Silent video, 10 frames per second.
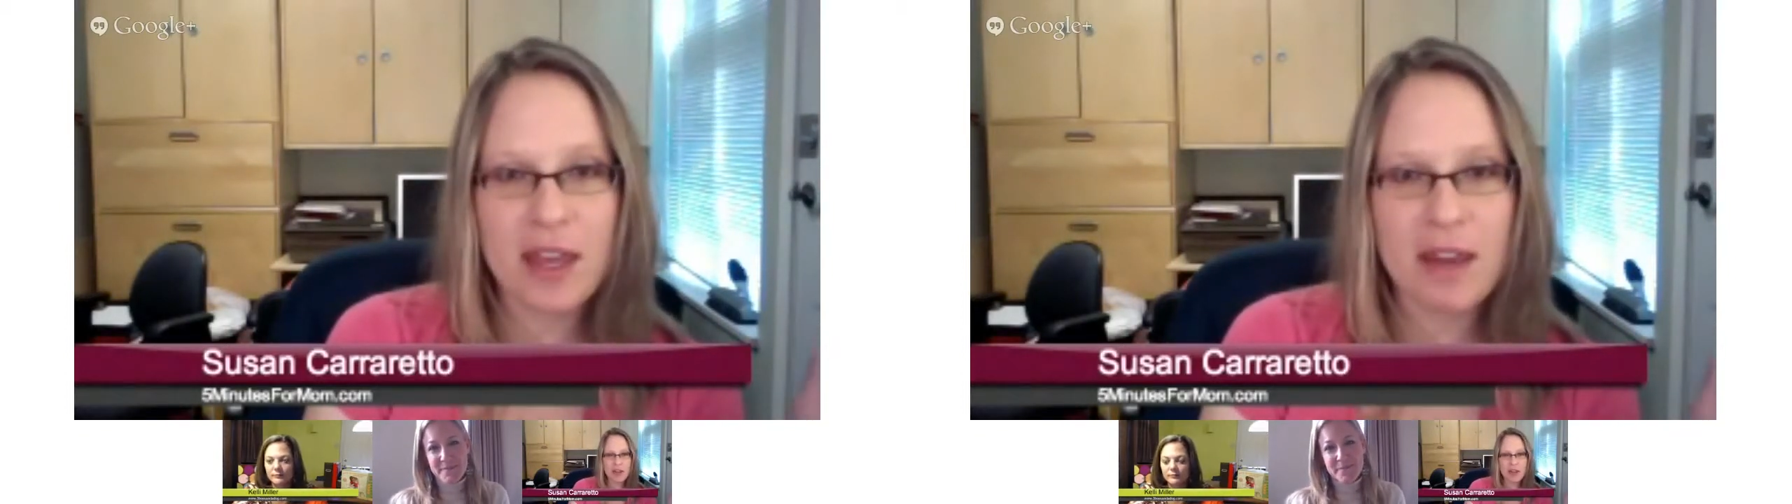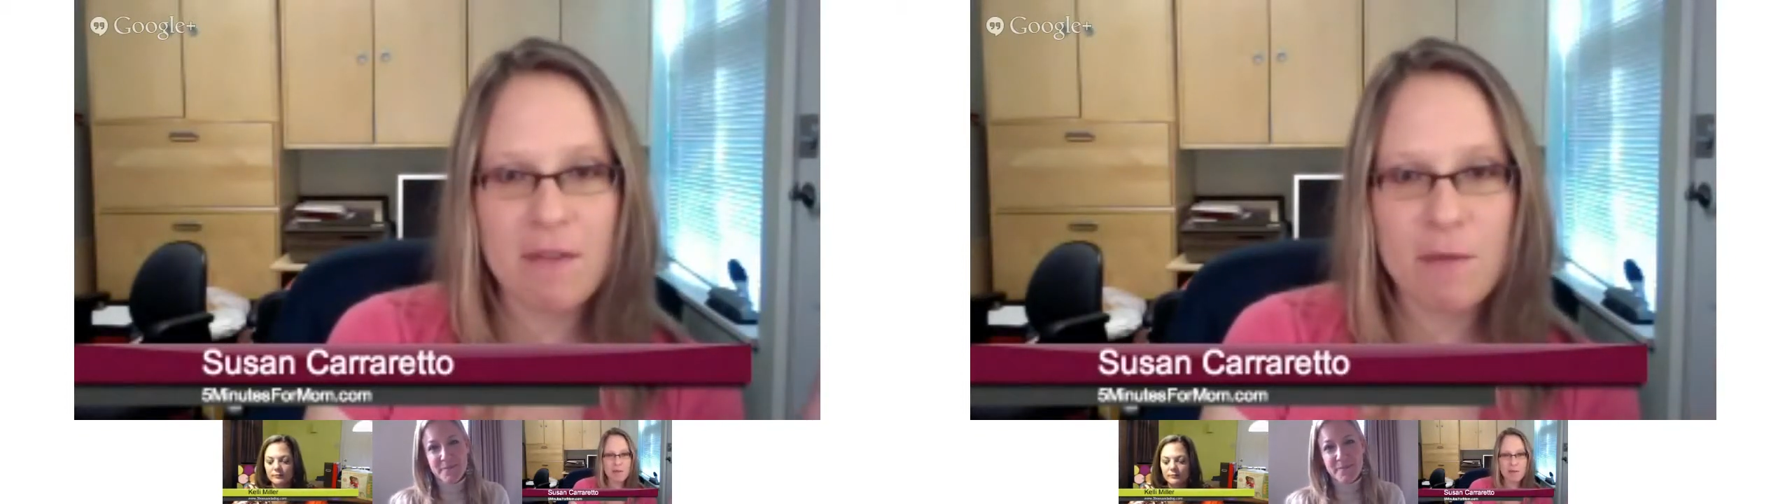
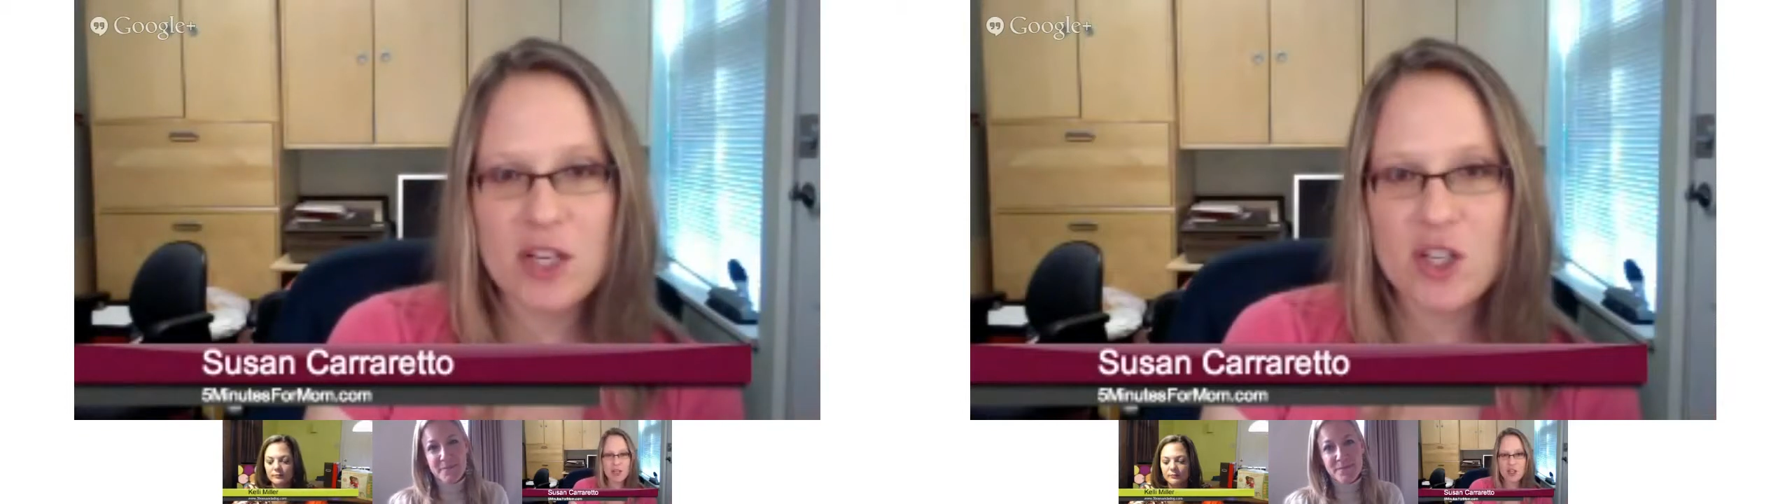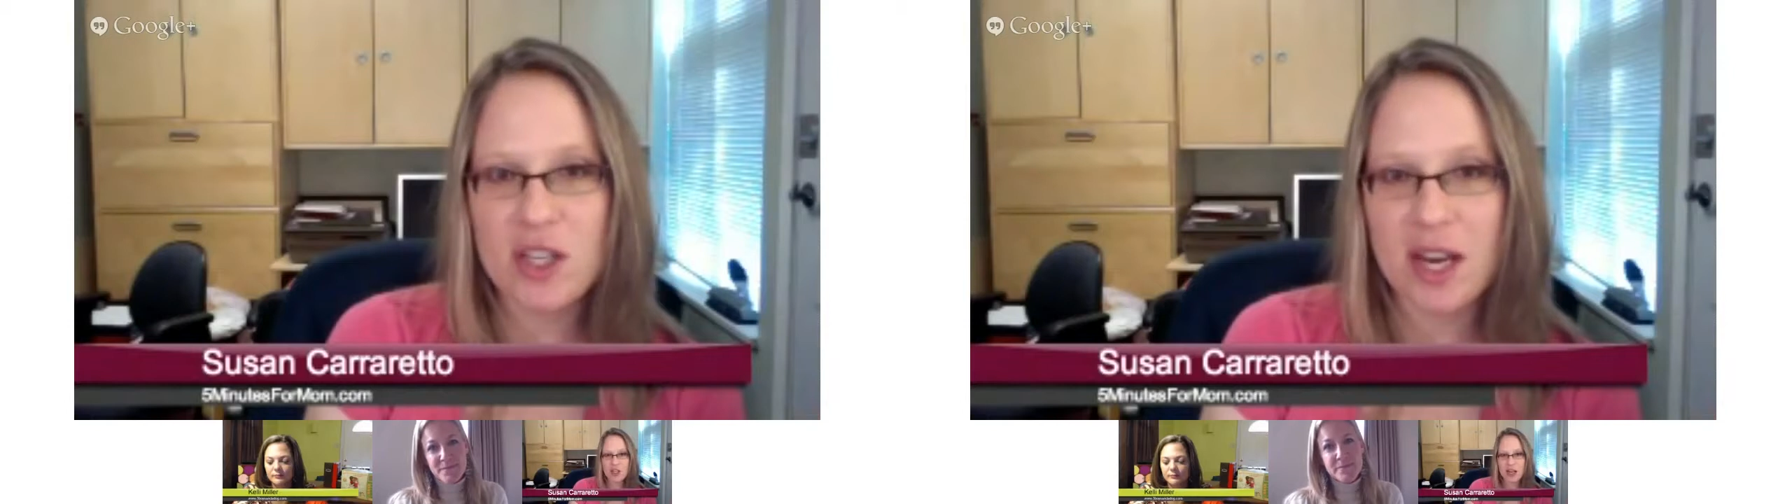
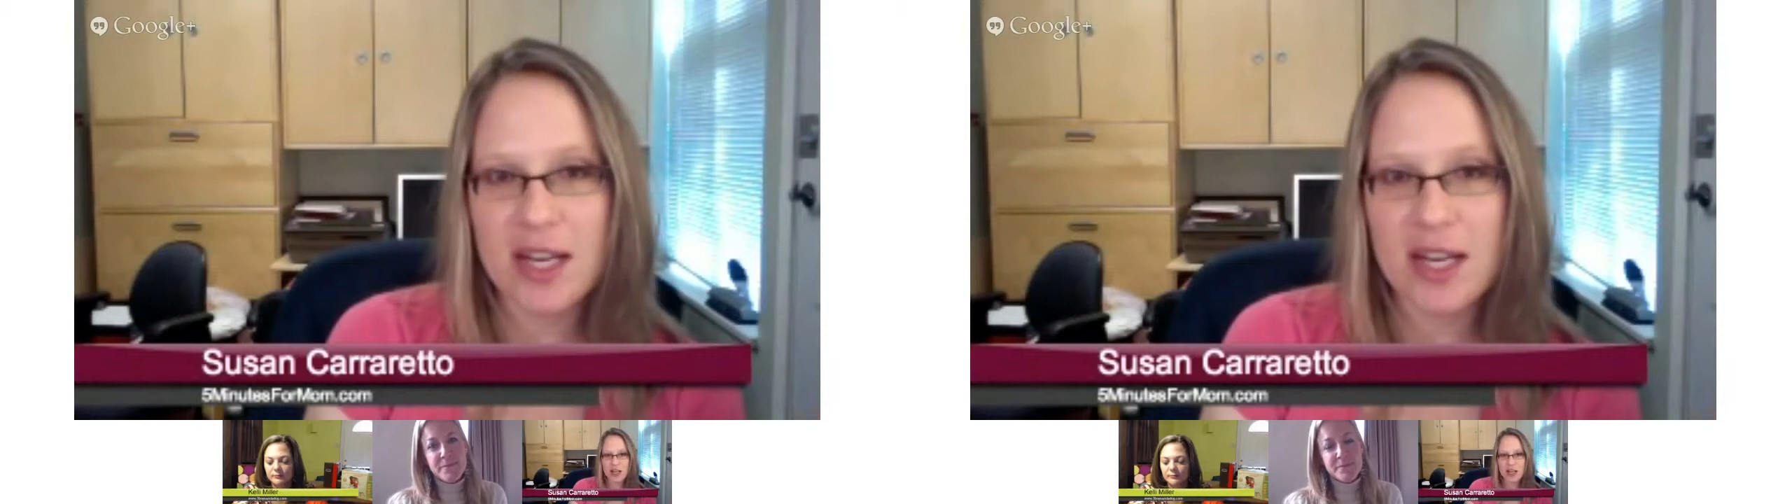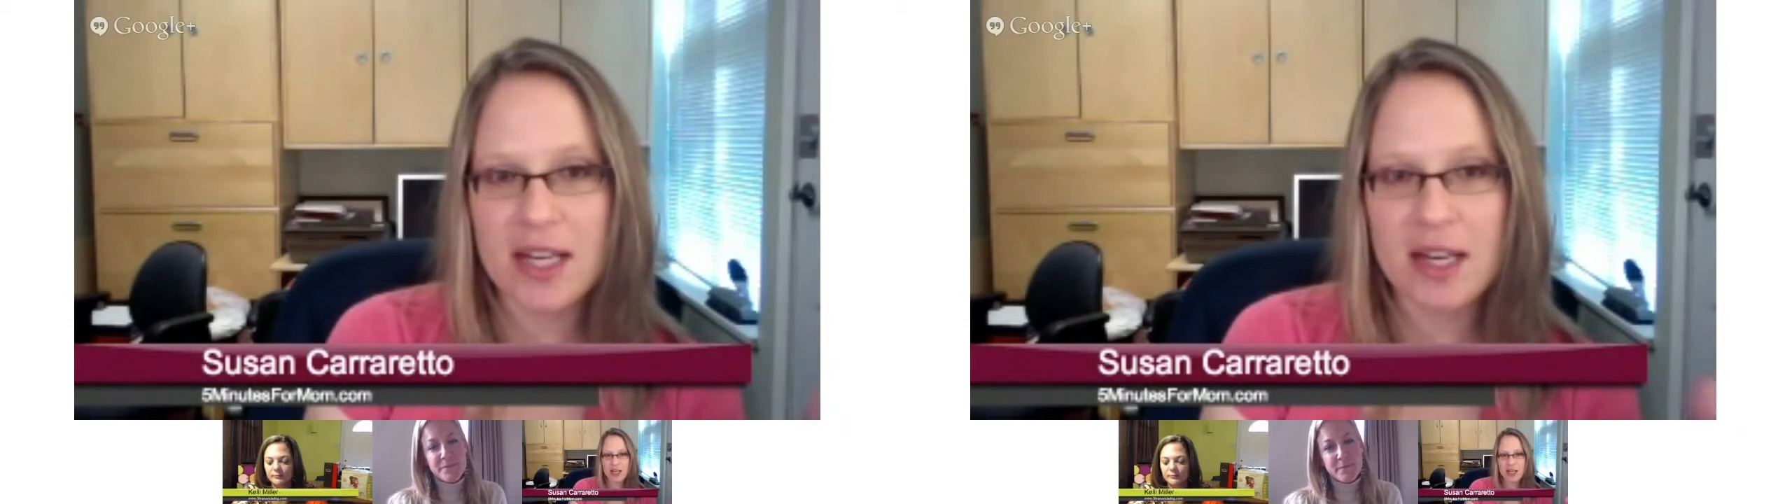information that I
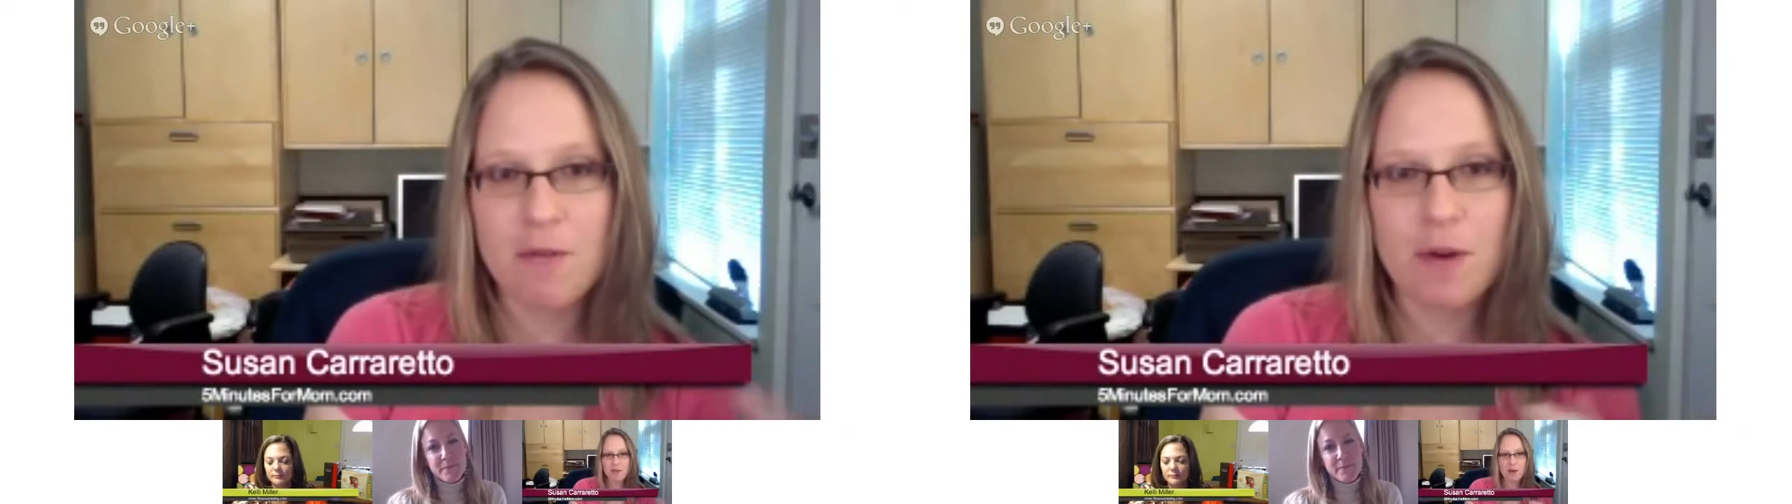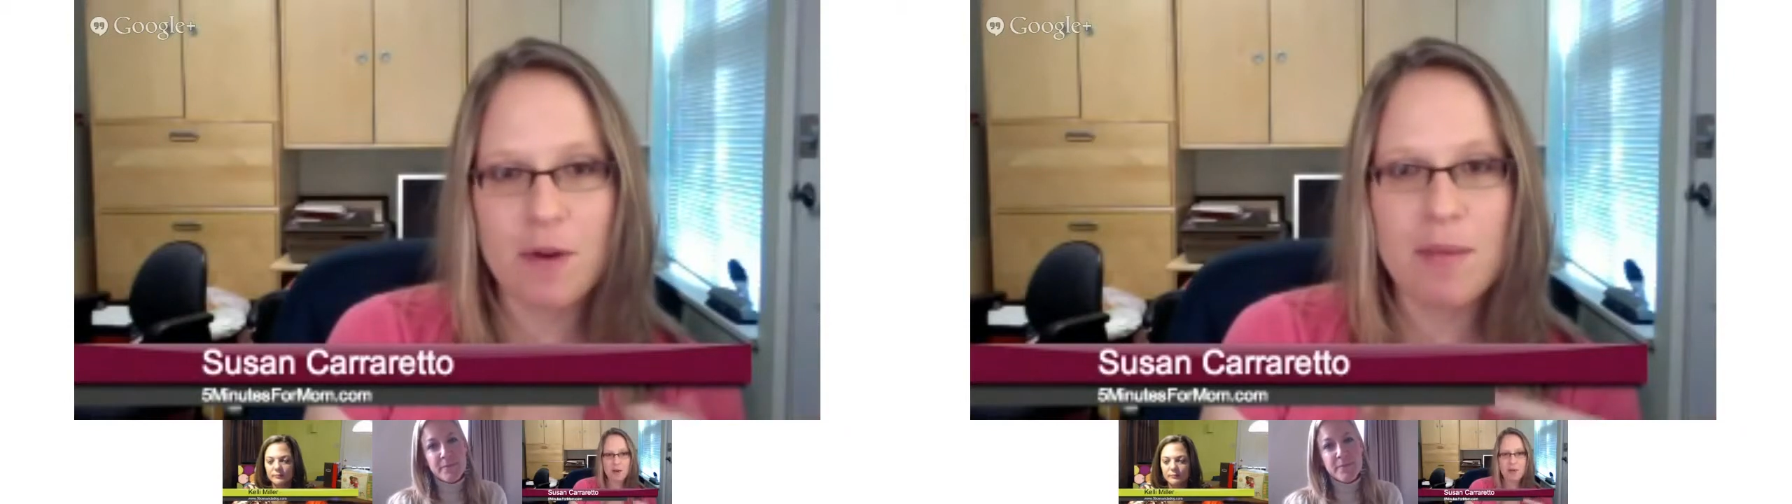needed
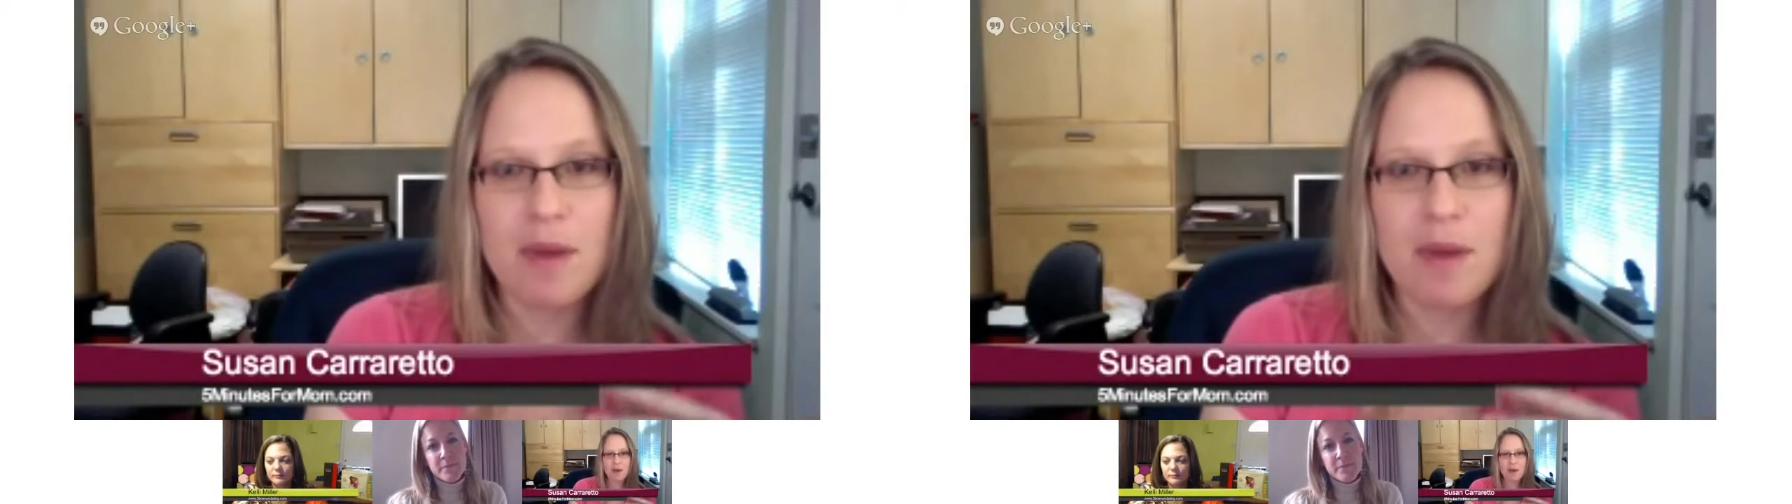from